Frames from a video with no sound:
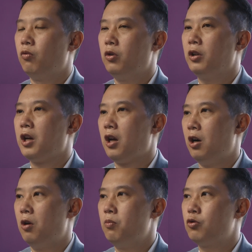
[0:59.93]
really
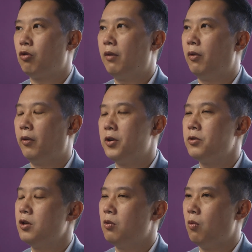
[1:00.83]
help drive
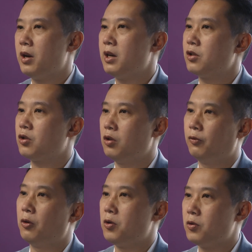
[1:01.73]
revenues in a way that's
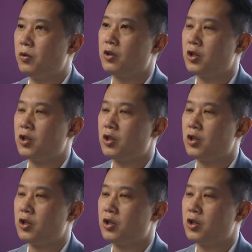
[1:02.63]
good for user